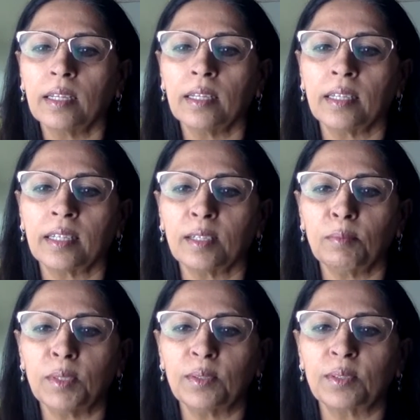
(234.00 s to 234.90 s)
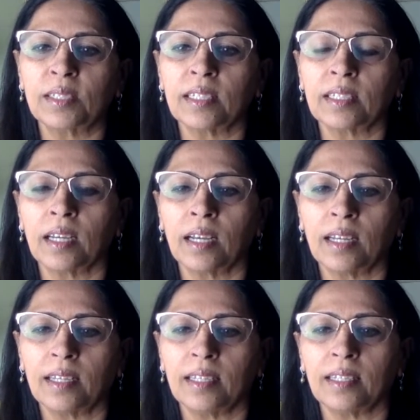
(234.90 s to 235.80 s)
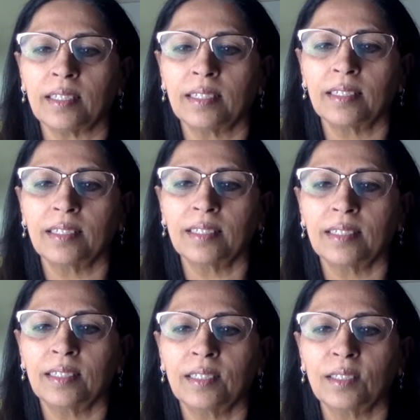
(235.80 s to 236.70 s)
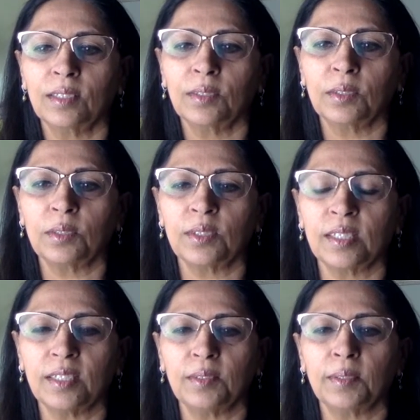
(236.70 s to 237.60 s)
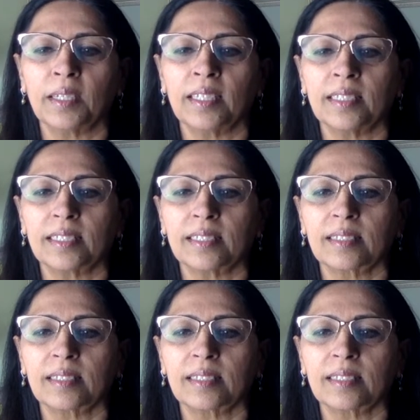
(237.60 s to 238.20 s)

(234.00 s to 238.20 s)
AK Music, hi, good to see you guys.